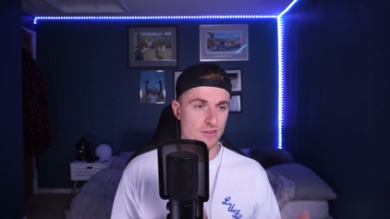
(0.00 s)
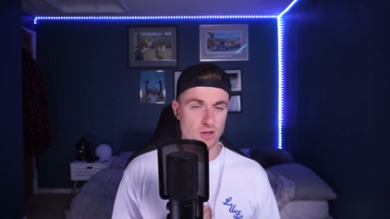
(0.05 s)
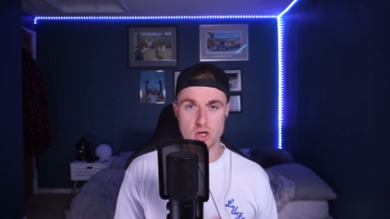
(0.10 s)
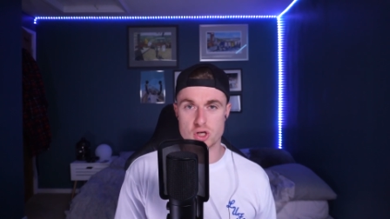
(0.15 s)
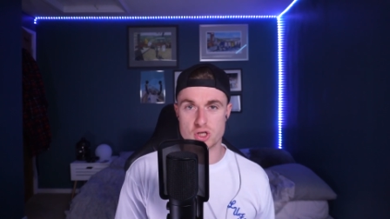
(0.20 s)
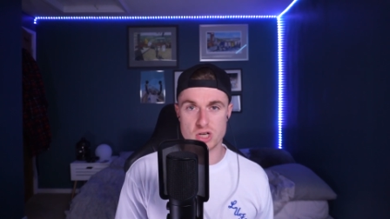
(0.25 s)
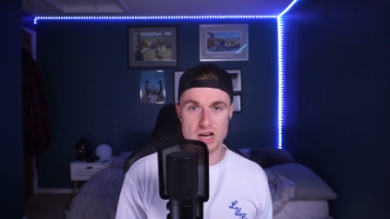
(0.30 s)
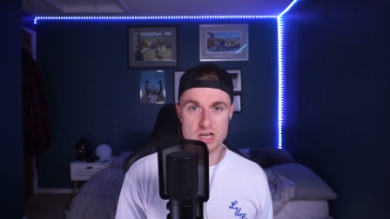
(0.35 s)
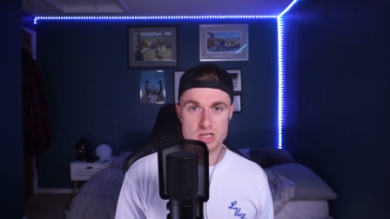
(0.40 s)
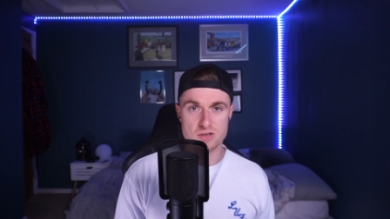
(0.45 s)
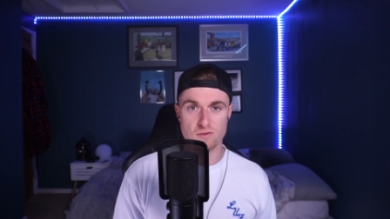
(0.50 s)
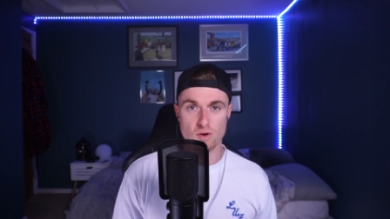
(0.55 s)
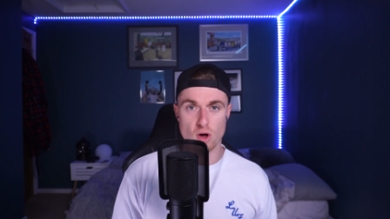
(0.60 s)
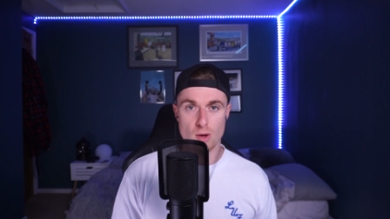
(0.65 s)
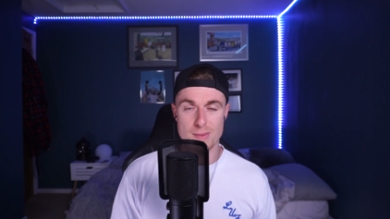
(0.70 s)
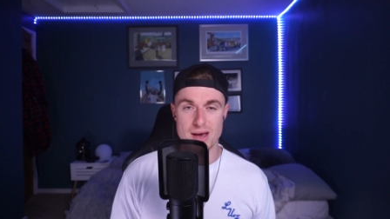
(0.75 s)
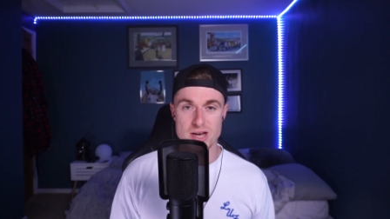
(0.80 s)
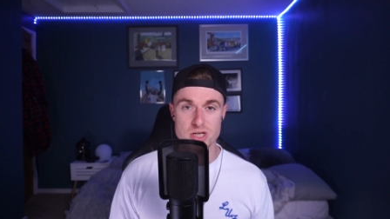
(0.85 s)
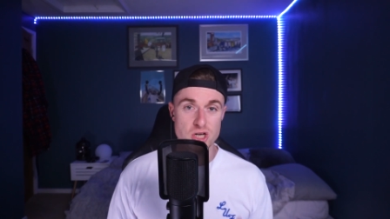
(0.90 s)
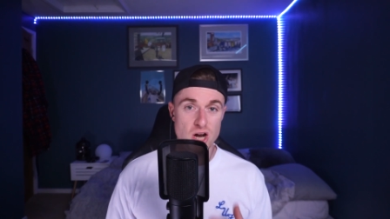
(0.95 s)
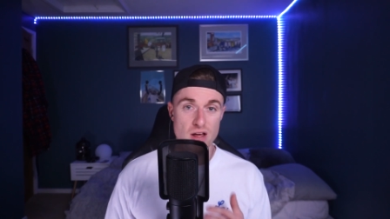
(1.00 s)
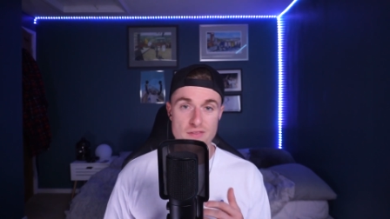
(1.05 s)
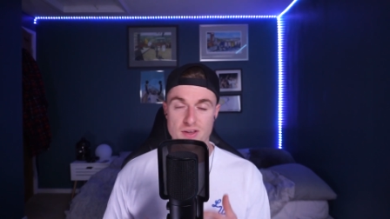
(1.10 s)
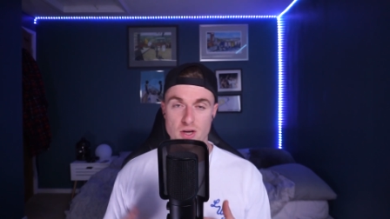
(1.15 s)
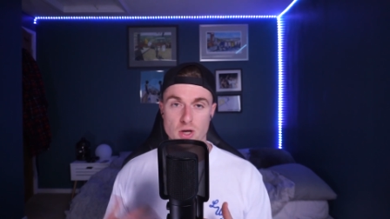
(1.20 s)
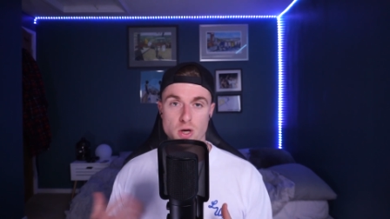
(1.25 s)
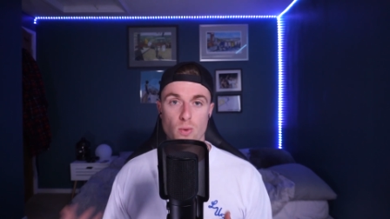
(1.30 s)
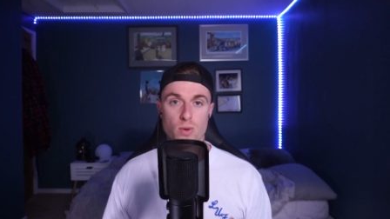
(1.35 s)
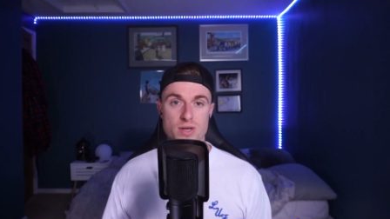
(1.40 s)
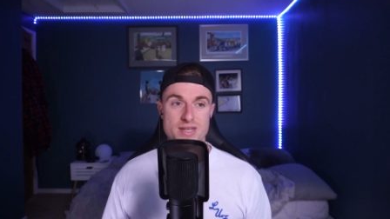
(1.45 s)
Are they going to change the formation?
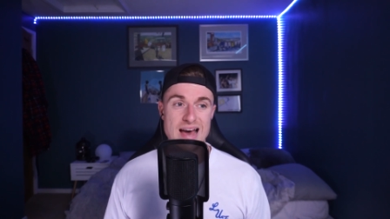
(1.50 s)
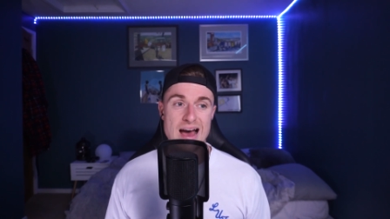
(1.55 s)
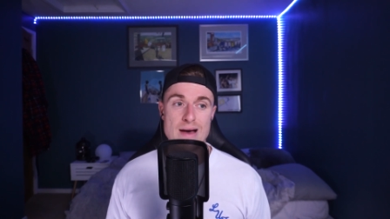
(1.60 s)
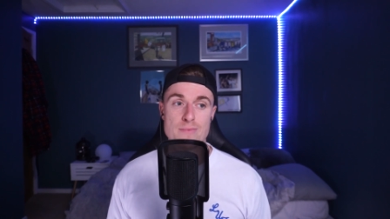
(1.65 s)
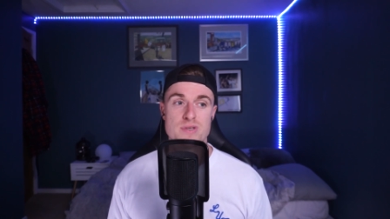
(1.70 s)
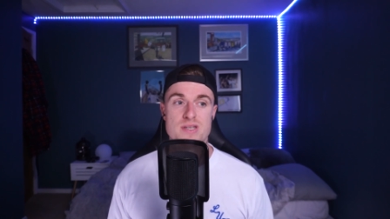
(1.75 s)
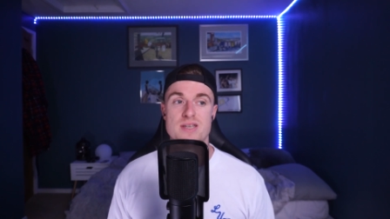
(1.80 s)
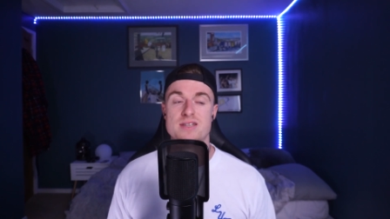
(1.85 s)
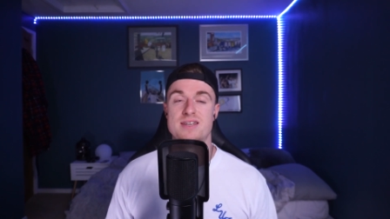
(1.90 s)
Are they going to adapt?